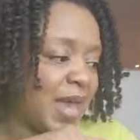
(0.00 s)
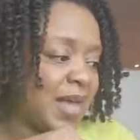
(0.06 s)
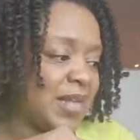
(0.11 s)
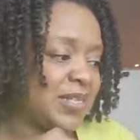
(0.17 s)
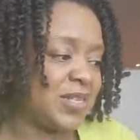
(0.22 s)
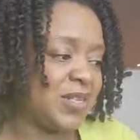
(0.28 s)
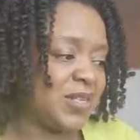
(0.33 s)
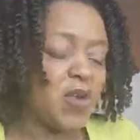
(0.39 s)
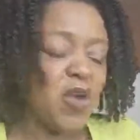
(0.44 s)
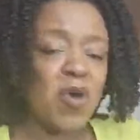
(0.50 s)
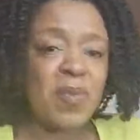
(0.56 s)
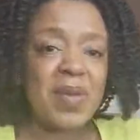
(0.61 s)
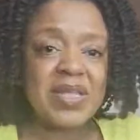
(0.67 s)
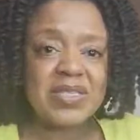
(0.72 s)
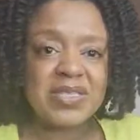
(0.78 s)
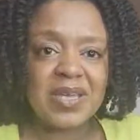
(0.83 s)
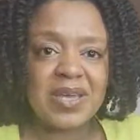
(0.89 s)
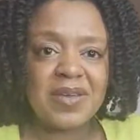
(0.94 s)
Add in the
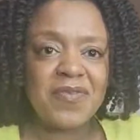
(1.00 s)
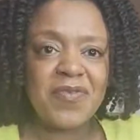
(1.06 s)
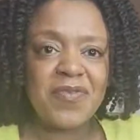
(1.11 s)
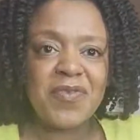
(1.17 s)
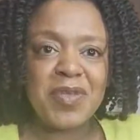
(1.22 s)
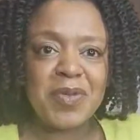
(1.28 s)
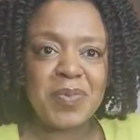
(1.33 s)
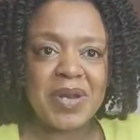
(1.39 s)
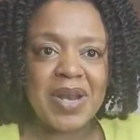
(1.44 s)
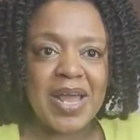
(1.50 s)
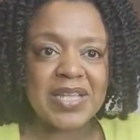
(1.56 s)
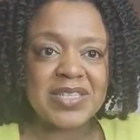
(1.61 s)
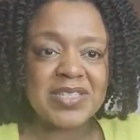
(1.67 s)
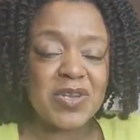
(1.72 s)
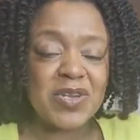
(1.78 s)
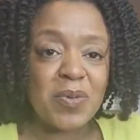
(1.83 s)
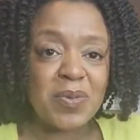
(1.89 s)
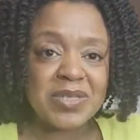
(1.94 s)
comments if you would like
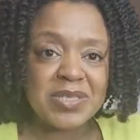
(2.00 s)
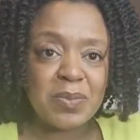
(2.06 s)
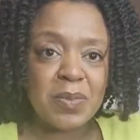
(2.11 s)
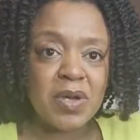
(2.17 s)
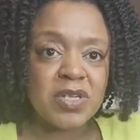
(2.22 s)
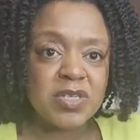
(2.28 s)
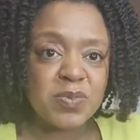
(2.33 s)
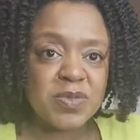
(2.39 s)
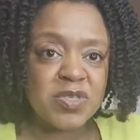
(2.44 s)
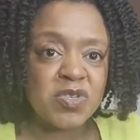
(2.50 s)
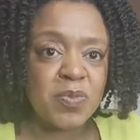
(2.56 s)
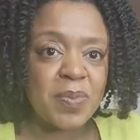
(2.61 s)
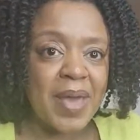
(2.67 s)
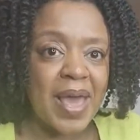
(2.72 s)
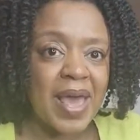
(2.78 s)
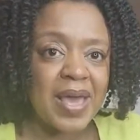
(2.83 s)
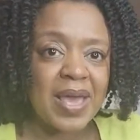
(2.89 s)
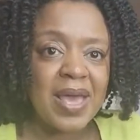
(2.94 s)
to know what's in my hospital
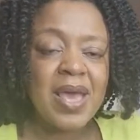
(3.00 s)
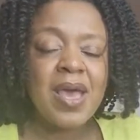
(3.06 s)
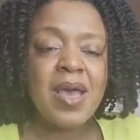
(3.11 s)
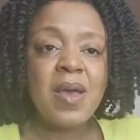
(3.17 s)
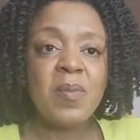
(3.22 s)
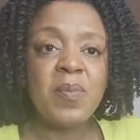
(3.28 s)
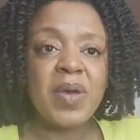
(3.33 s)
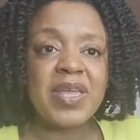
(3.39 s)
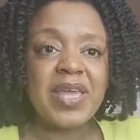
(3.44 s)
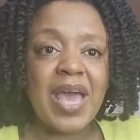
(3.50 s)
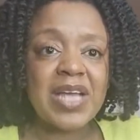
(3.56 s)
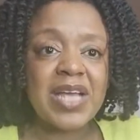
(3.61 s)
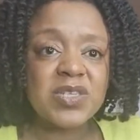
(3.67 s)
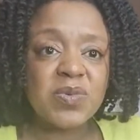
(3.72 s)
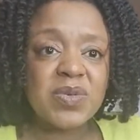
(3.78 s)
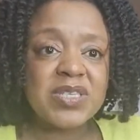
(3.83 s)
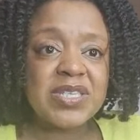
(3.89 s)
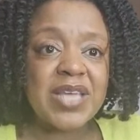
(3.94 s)
bag. But yeah, as
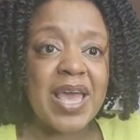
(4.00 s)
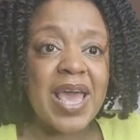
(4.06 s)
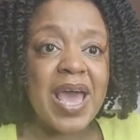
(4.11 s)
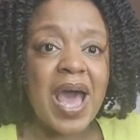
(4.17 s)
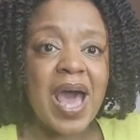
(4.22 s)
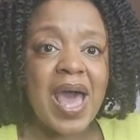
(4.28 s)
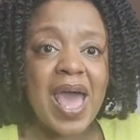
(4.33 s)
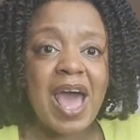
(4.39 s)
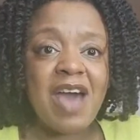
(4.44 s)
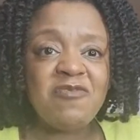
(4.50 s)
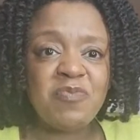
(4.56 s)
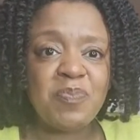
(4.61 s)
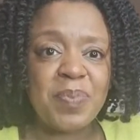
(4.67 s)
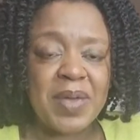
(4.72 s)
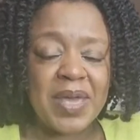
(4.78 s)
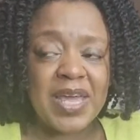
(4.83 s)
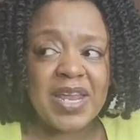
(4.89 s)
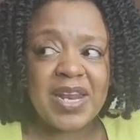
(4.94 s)
I was saying, I have
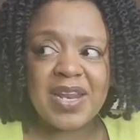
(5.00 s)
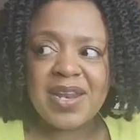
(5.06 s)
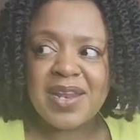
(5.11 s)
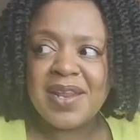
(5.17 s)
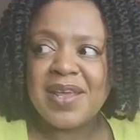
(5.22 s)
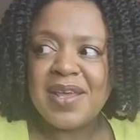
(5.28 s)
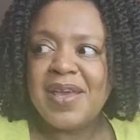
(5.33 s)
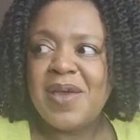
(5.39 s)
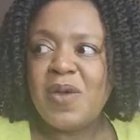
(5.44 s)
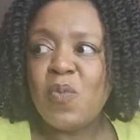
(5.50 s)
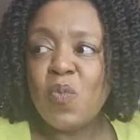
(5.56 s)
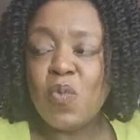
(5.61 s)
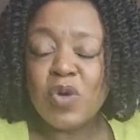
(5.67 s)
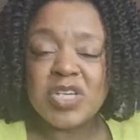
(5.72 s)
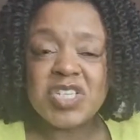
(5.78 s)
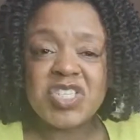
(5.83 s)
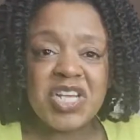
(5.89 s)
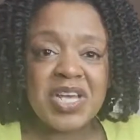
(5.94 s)
been
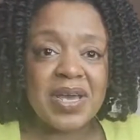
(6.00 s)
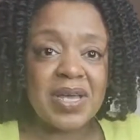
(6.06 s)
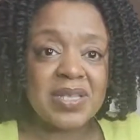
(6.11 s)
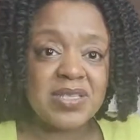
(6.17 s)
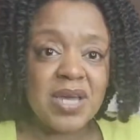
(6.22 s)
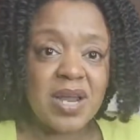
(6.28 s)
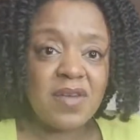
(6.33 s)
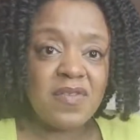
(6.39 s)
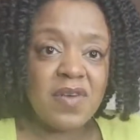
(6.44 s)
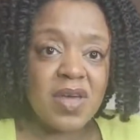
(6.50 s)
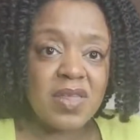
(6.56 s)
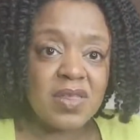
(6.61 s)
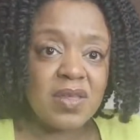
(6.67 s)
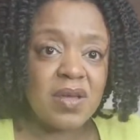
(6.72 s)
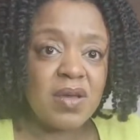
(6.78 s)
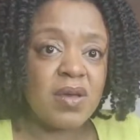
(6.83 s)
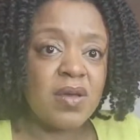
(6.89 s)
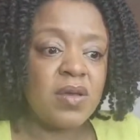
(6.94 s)
watching a ton of
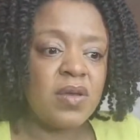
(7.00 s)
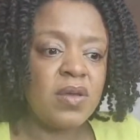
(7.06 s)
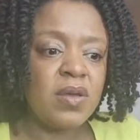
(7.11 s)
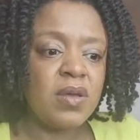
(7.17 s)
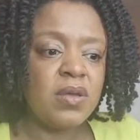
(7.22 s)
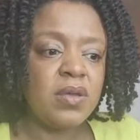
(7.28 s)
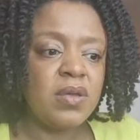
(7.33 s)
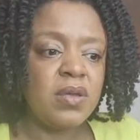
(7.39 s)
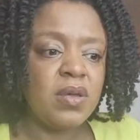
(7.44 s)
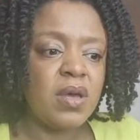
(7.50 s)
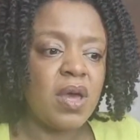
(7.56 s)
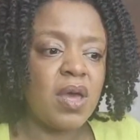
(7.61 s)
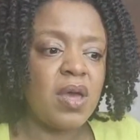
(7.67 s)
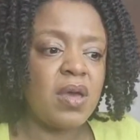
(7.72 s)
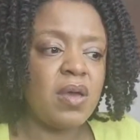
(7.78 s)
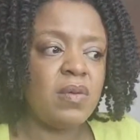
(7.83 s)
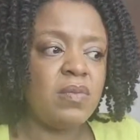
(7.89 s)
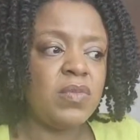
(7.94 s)
other
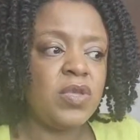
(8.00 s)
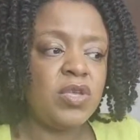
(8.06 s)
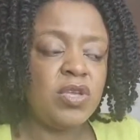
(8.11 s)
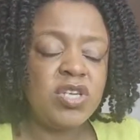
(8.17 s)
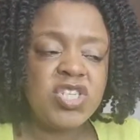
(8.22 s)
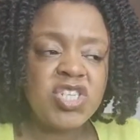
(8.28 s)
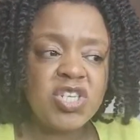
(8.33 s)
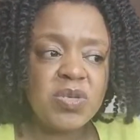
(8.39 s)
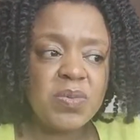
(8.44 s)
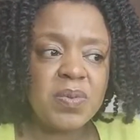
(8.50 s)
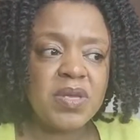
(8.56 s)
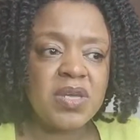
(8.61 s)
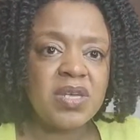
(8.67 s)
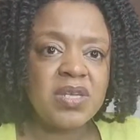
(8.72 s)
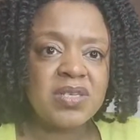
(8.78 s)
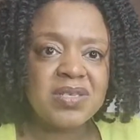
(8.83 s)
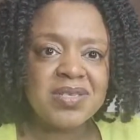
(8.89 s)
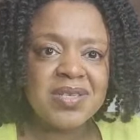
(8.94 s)
um,
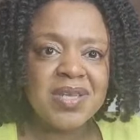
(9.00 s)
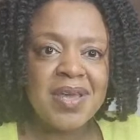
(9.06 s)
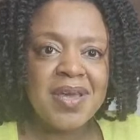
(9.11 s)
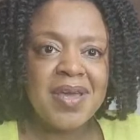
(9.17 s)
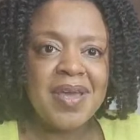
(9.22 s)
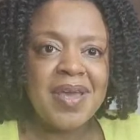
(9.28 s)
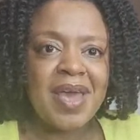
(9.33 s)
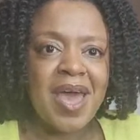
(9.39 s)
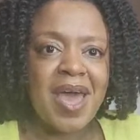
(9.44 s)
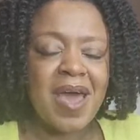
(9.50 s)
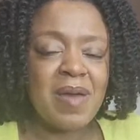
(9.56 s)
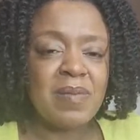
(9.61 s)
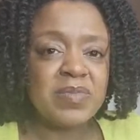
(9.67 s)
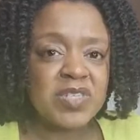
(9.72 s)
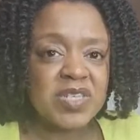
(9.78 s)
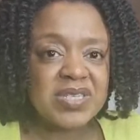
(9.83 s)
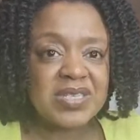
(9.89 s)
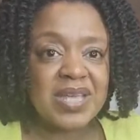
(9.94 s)
YouTubers um,
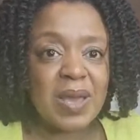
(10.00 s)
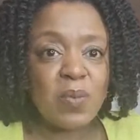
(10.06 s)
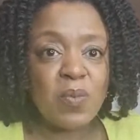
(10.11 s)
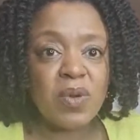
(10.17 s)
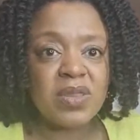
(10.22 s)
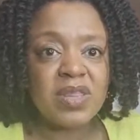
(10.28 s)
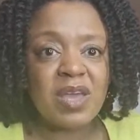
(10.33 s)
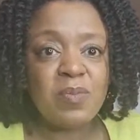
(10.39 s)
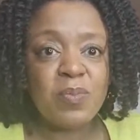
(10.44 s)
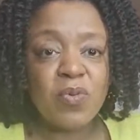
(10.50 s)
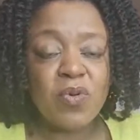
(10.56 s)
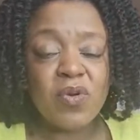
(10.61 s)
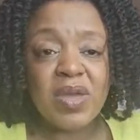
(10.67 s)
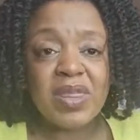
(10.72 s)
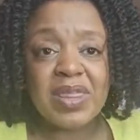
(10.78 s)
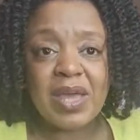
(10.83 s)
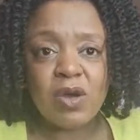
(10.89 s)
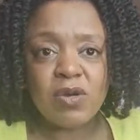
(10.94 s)
just saying what they brought
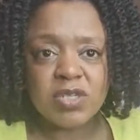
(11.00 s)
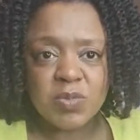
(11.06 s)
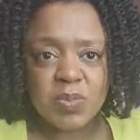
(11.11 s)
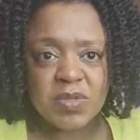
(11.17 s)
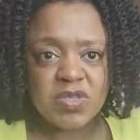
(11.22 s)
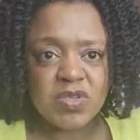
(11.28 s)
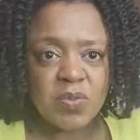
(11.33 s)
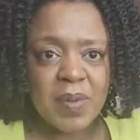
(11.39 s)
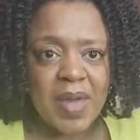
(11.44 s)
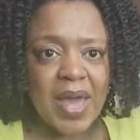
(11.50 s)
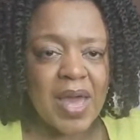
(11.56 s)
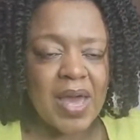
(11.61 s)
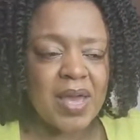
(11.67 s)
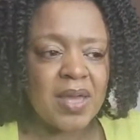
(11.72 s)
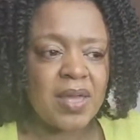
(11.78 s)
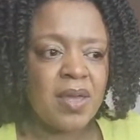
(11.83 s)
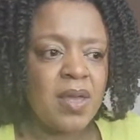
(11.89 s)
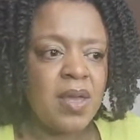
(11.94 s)
in their hospital bag.